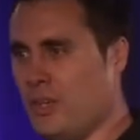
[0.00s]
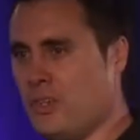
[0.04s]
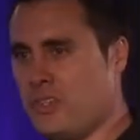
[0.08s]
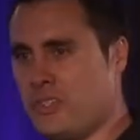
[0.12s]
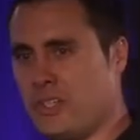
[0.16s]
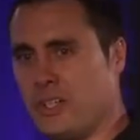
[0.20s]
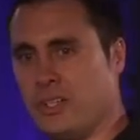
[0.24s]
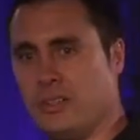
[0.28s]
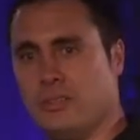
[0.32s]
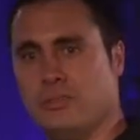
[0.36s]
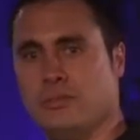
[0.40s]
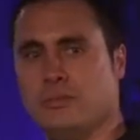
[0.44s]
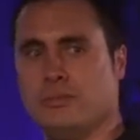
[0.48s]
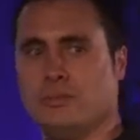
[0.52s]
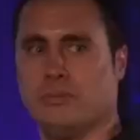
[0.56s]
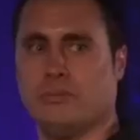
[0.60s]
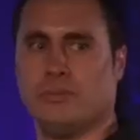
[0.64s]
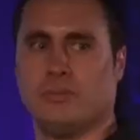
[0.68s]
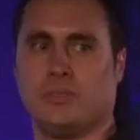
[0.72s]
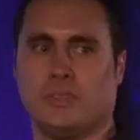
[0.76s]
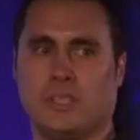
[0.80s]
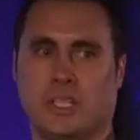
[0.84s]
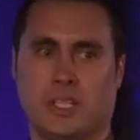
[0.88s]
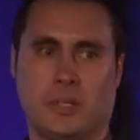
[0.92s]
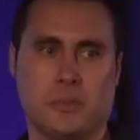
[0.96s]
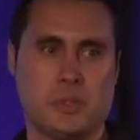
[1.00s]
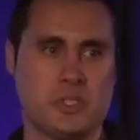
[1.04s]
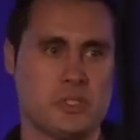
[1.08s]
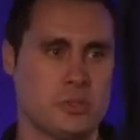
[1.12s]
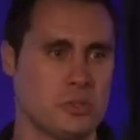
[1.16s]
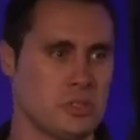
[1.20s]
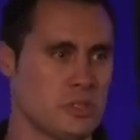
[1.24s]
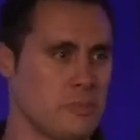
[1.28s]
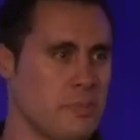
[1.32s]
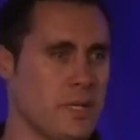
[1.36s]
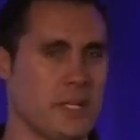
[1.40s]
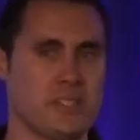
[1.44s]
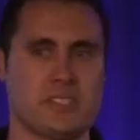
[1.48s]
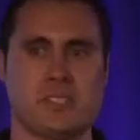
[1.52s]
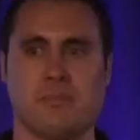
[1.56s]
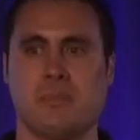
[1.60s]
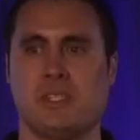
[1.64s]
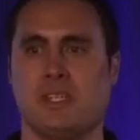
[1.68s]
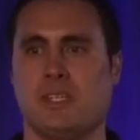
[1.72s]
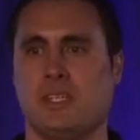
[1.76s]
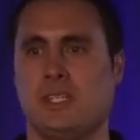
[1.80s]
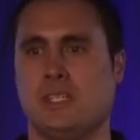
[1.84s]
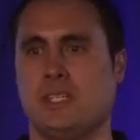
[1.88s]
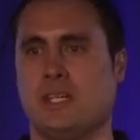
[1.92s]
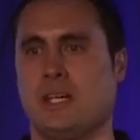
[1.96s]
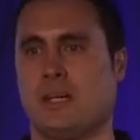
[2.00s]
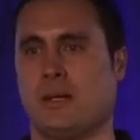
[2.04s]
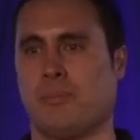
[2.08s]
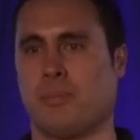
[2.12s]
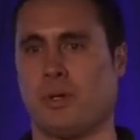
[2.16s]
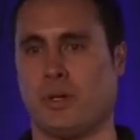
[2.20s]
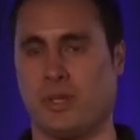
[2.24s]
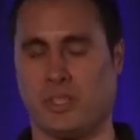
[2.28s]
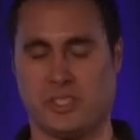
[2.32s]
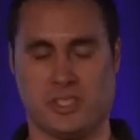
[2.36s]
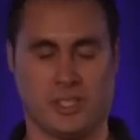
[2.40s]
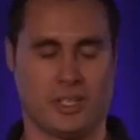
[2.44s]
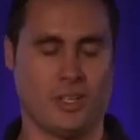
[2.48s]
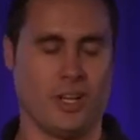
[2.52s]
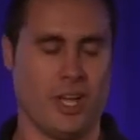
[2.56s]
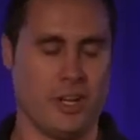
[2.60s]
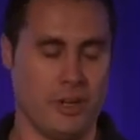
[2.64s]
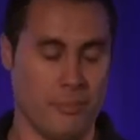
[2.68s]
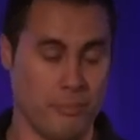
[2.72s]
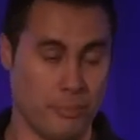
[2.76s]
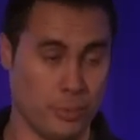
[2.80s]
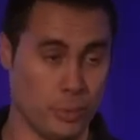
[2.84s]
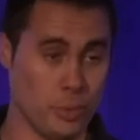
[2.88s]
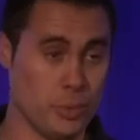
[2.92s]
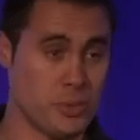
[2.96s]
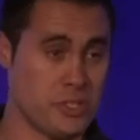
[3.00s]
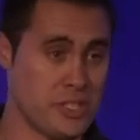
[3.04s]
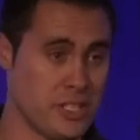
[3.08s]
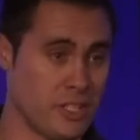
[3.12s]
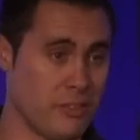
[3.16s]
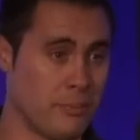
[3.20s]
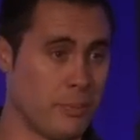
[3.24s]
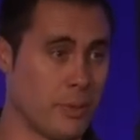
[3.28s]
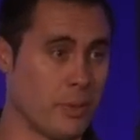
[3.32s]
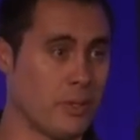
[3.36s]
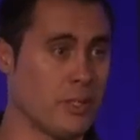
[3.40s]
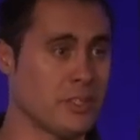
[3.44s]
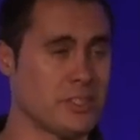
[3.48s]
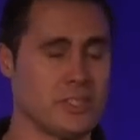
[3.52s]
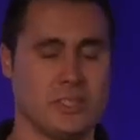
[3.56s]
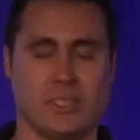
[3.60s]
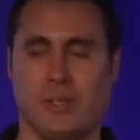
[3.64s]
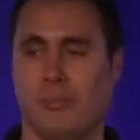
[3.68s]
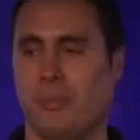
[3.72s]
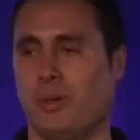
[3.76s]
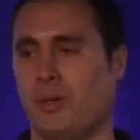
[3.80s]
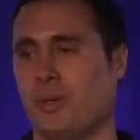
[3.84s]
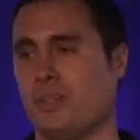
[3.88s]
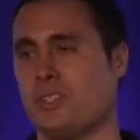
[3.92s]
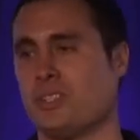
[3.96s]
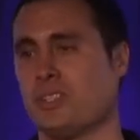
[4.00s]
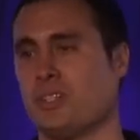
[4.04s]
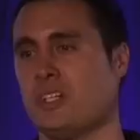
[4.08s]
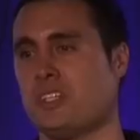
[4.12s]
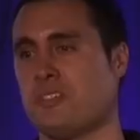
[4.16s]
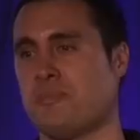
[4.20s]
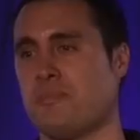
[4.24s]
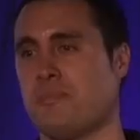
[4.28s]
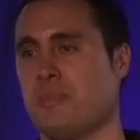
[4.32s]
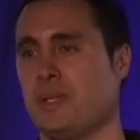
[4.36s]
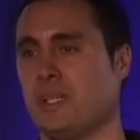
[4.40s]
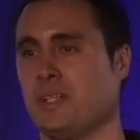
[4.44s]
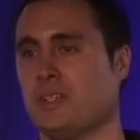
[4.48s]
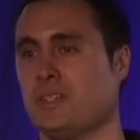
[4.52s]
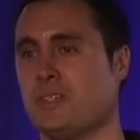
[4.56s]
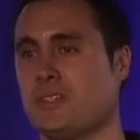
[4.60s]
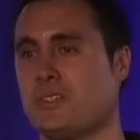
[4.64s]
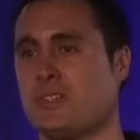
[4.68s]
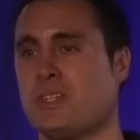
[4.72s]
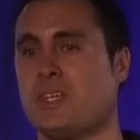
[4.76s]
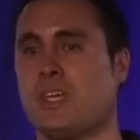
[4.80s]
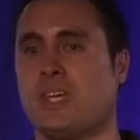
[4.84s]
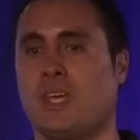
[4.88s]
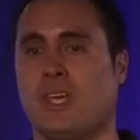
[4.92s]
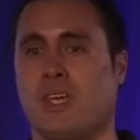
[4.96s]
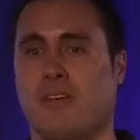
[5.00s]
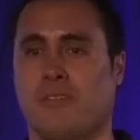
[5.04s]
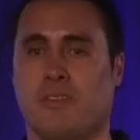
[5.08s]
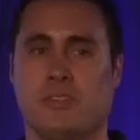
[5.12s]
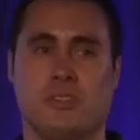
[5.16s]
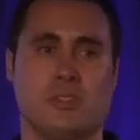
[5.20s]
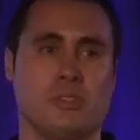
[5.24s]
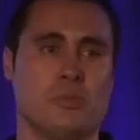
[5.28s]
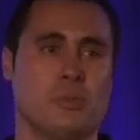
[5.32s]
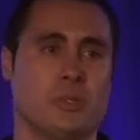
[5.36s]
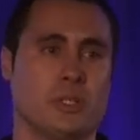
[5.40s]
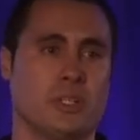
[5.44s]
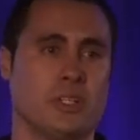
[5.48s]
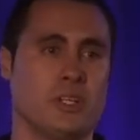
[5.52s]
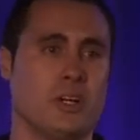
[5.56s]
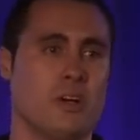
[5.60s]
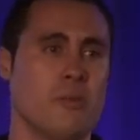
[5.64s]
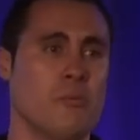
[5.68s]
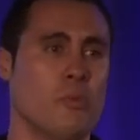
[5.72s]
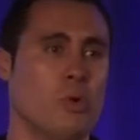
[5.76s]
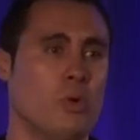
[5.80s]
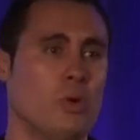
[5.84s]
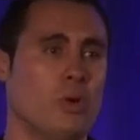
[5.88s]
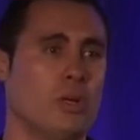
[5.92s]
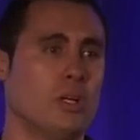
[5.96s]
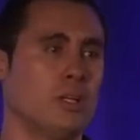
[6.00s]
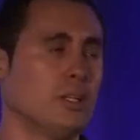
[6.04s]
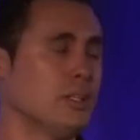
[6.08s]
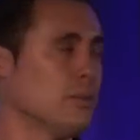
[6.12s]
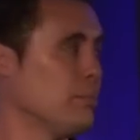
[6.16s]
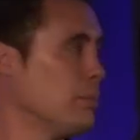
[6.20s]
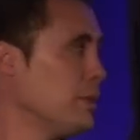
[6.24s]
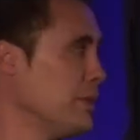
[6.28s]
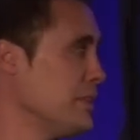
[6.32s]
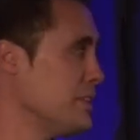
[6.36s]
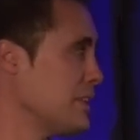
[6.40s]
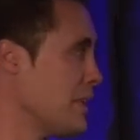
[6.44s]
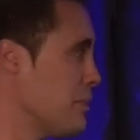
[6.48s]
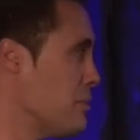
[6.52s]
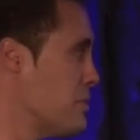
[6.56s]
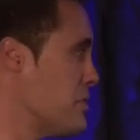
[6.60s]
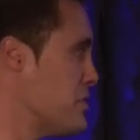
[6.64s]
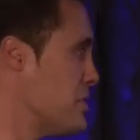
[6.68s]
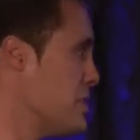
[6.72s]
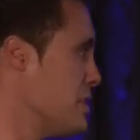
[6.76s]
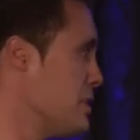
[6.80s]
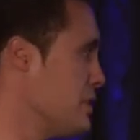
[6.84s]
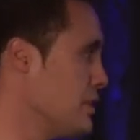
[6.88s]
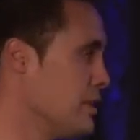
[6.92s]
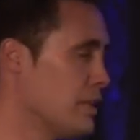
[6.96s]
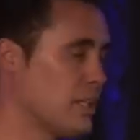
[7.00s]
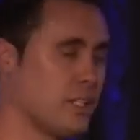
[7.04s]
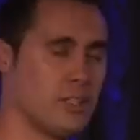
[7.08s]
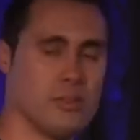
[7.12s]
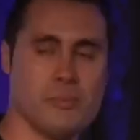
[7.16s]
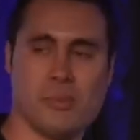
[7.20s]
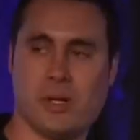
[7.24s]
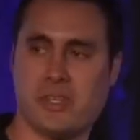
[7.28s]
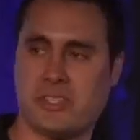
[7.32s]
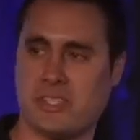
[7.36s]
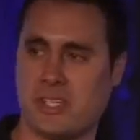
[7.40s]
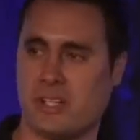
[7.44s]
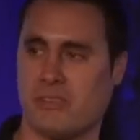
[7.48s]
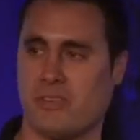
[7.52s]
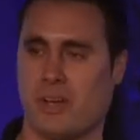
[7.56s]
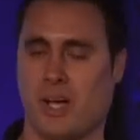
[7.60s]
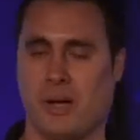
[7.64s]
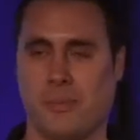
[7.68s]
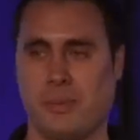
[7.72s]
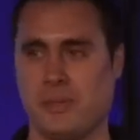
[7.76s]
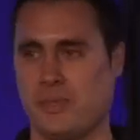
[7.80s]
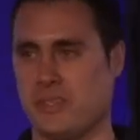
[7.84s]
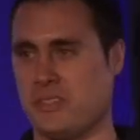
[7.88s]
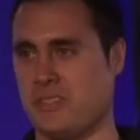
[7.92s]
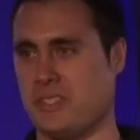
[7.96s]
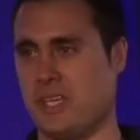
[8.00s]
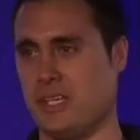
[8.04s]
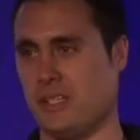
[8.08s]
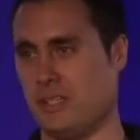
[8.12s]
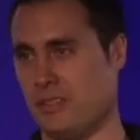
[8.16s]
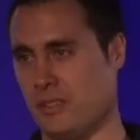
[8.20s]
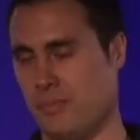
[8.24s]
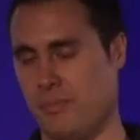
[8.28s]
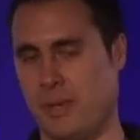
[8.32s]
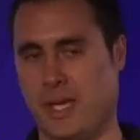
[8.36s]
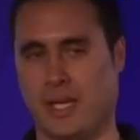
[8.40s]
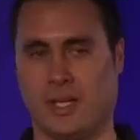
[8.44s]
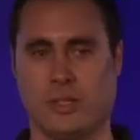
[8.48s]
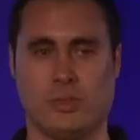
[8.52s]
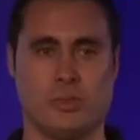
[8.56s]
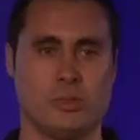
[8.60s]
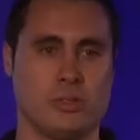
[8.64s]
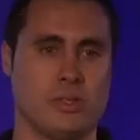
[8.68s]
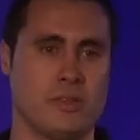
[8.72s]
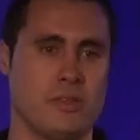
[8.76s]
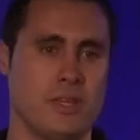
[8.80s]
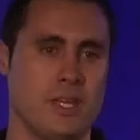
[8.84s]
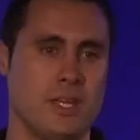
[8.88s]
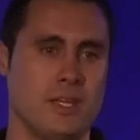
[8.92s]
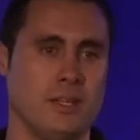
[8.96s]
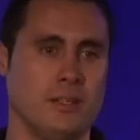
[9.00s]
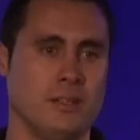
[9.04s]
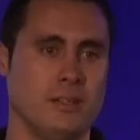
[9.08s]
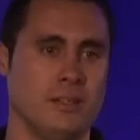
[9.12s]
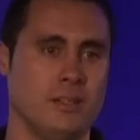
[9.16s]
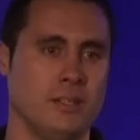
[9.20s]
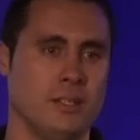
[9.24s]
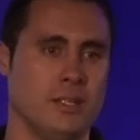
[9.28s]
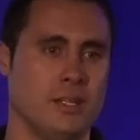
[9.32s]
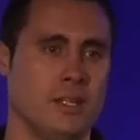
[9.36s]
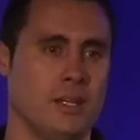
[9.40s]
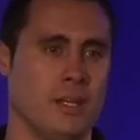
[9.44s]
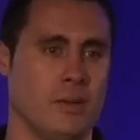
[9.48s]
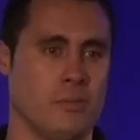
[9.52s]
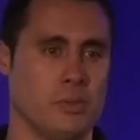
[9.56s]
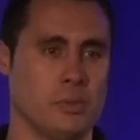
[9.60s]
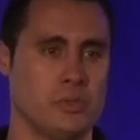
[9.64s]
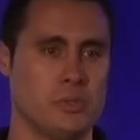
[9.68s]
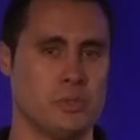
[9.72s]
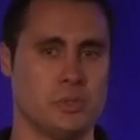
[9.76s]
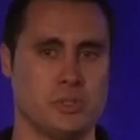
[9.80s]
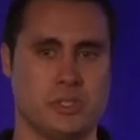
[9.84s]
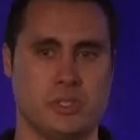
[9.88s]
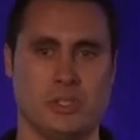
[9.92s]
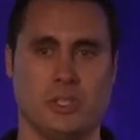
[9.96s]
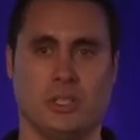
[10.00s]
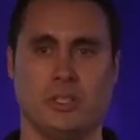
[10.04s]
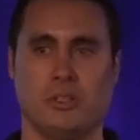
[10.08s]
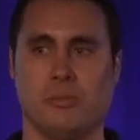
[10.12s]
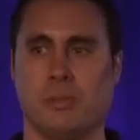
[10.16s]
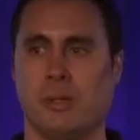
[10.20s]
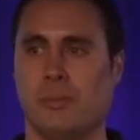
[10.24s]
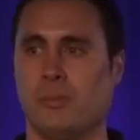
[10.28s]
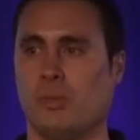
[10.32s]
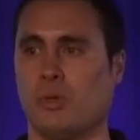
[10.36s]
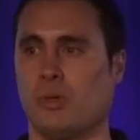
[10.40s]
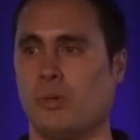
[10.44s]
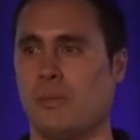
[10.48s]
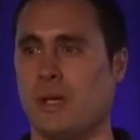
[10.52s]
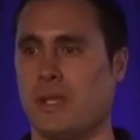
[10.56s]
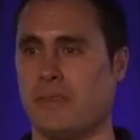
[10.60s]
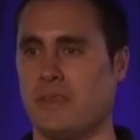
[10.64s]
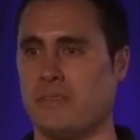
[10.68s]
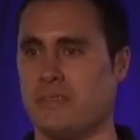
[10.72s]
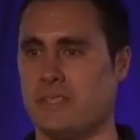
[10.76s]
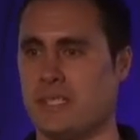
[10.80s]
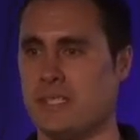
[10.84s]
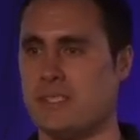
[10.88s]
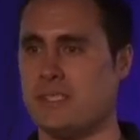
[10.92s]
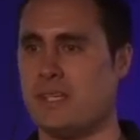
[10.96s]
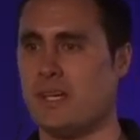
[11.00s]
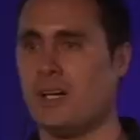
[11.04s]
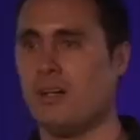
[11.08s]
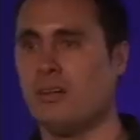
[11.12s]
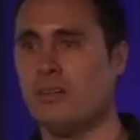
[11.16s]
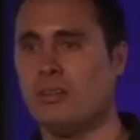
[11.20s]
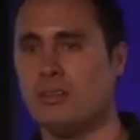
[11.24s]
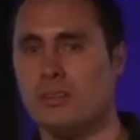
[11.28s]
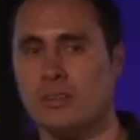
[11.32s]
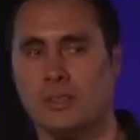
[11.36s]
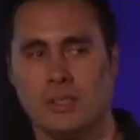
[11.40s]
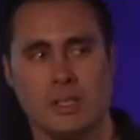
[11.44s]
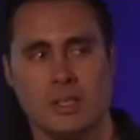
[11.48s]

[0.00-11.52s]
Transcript: So, we talked about some of the products and a broad set of products, and I apologise because if you do want to know more, please come and see Nick and myself up at the stand in the back corner there, and we'll talk to you a little bit more about the detail.